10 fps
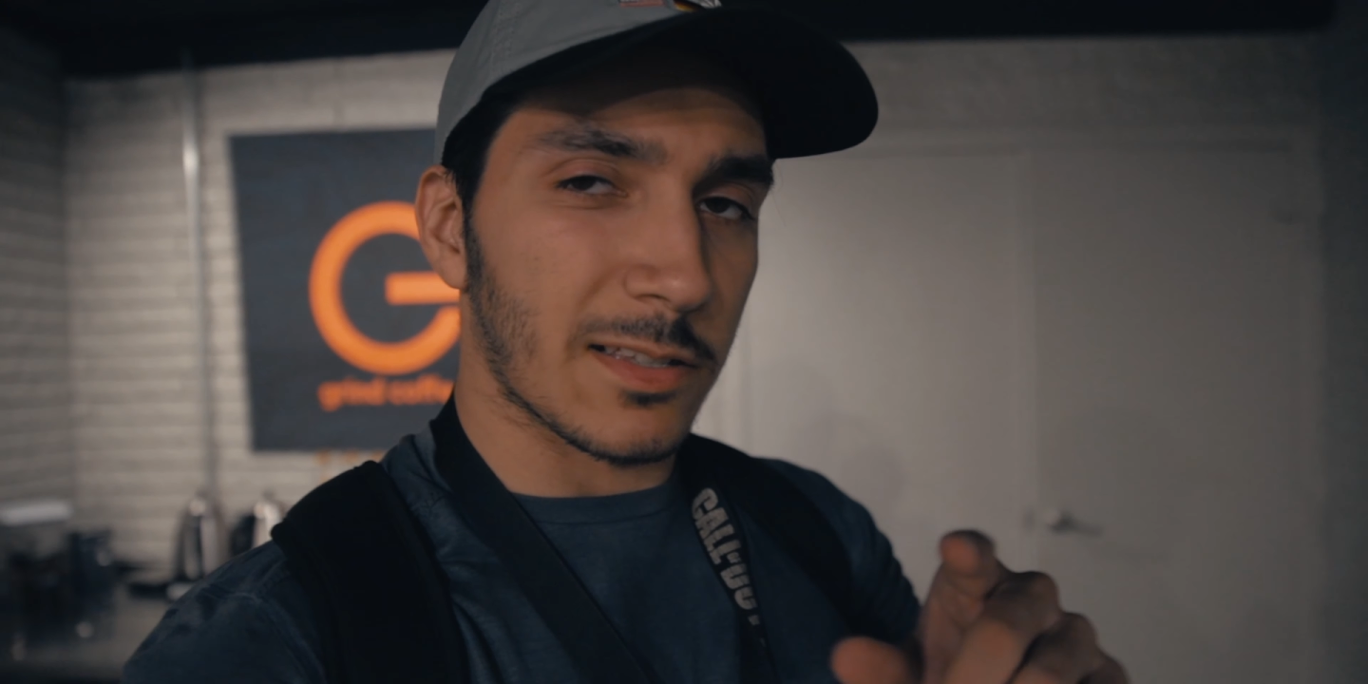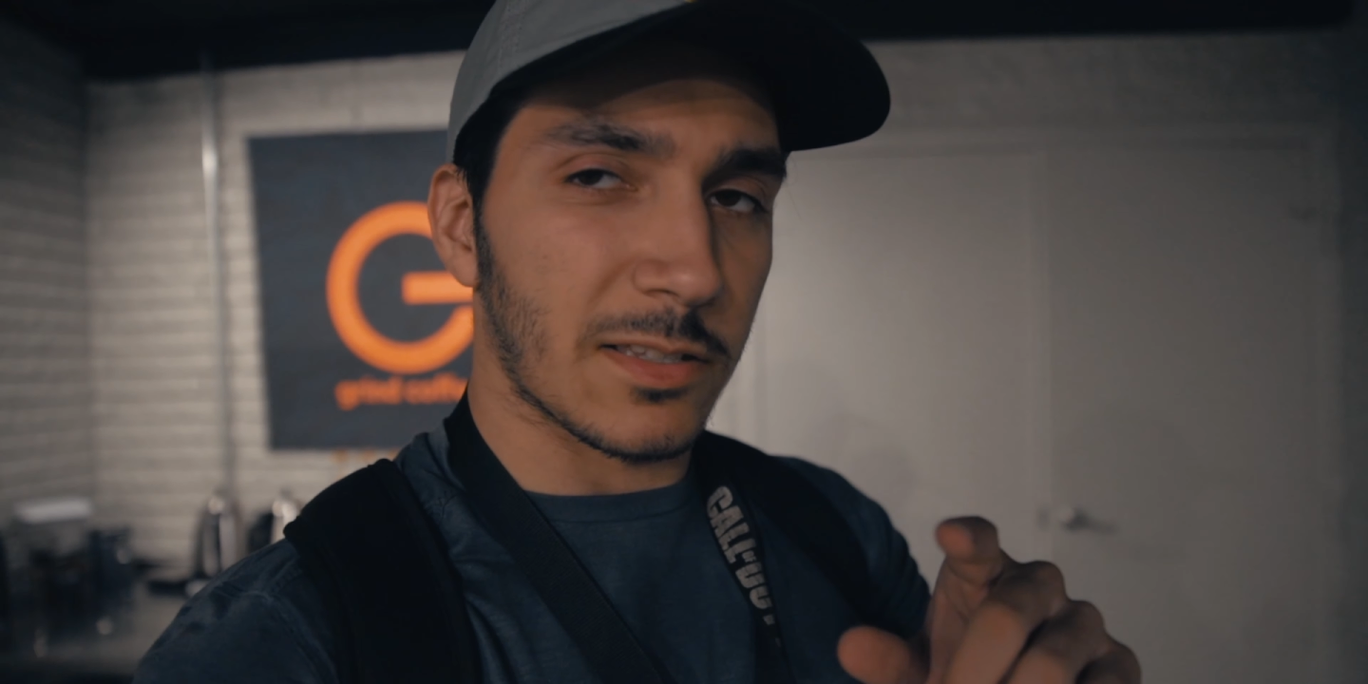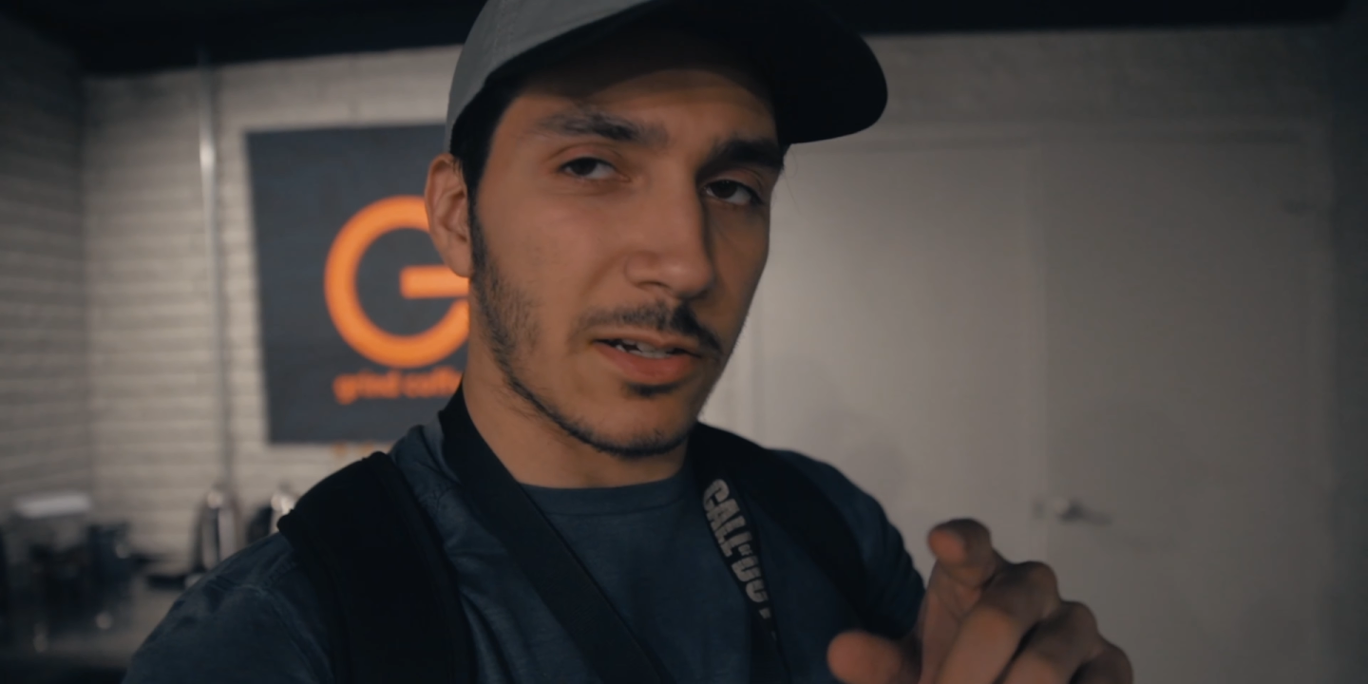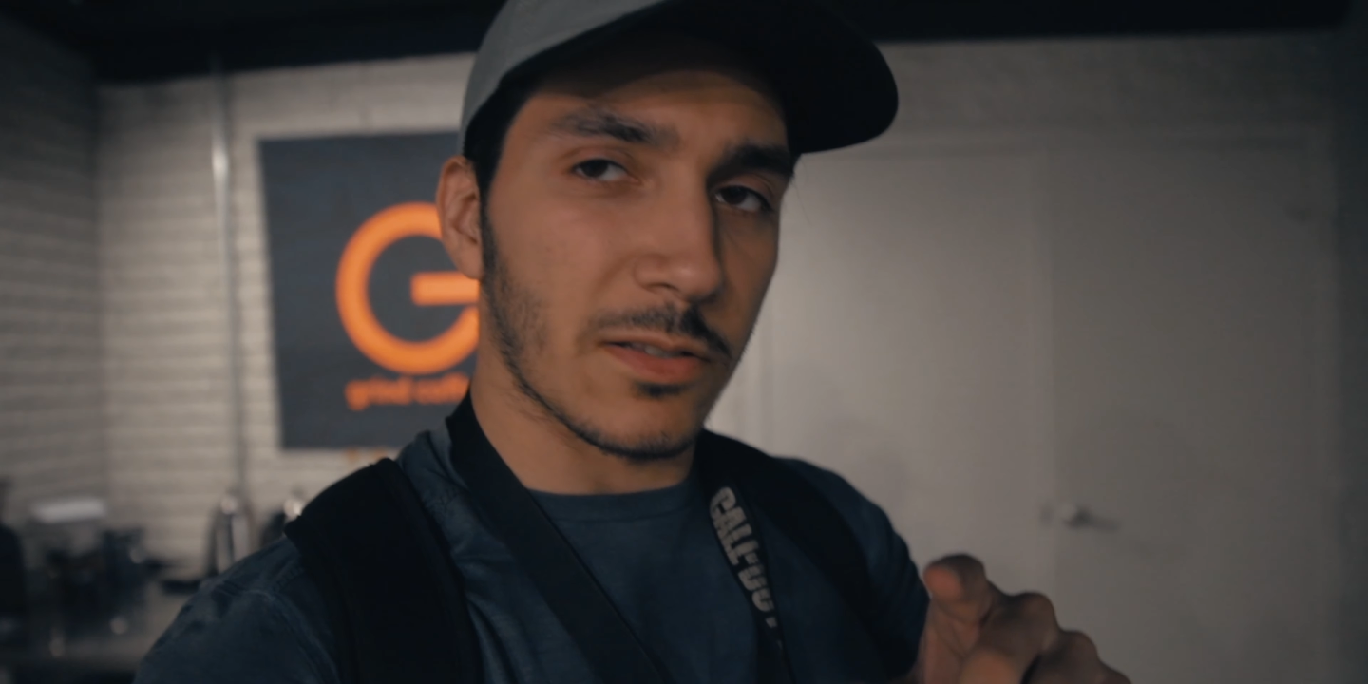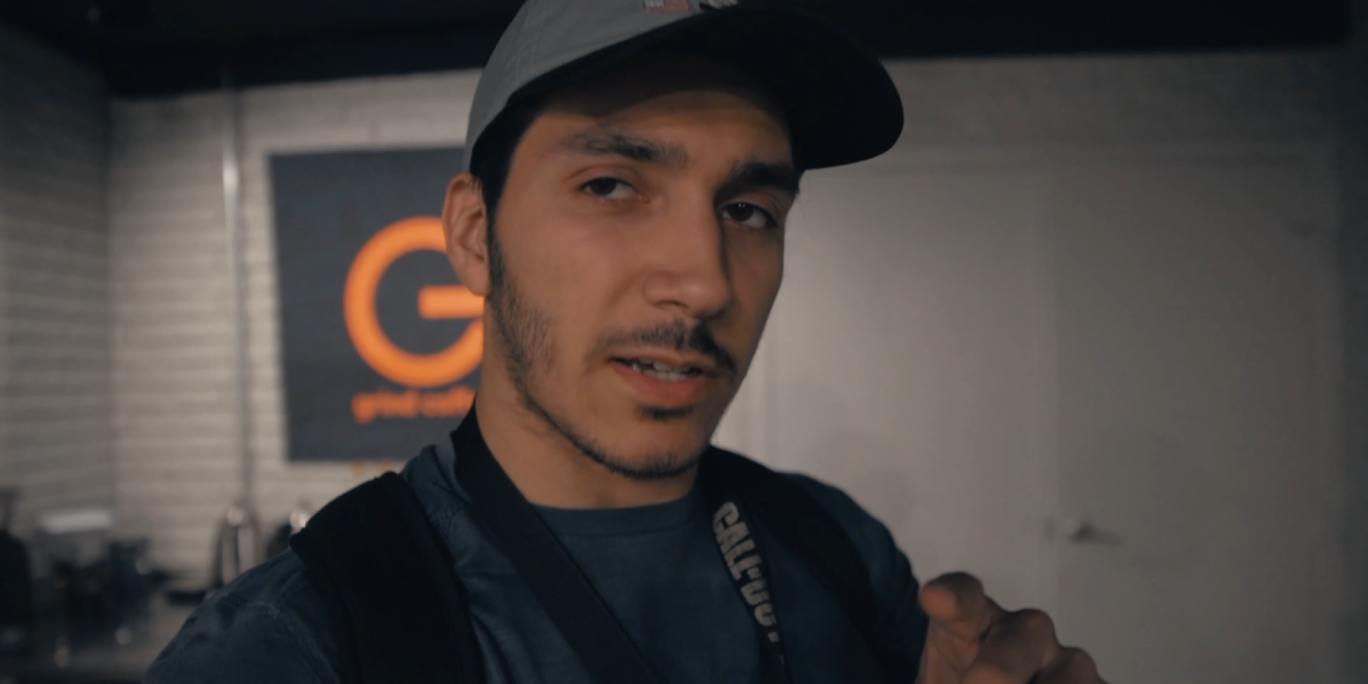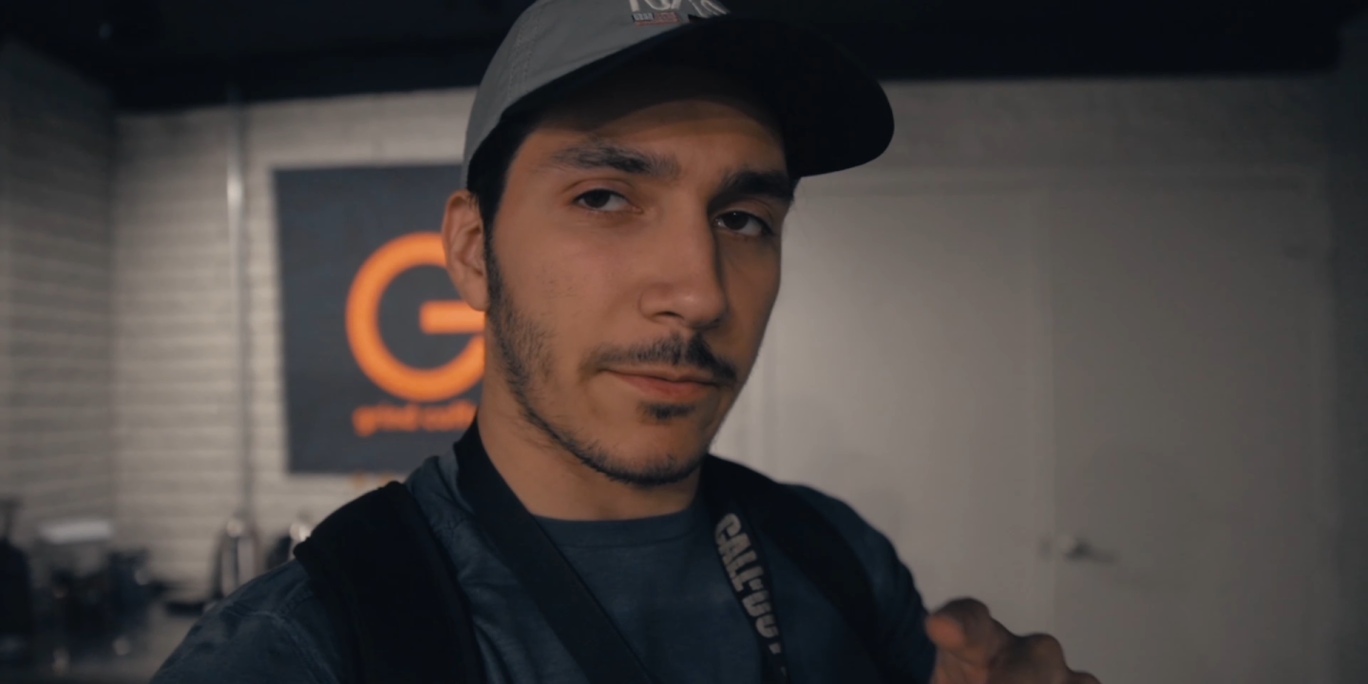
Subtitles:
continue this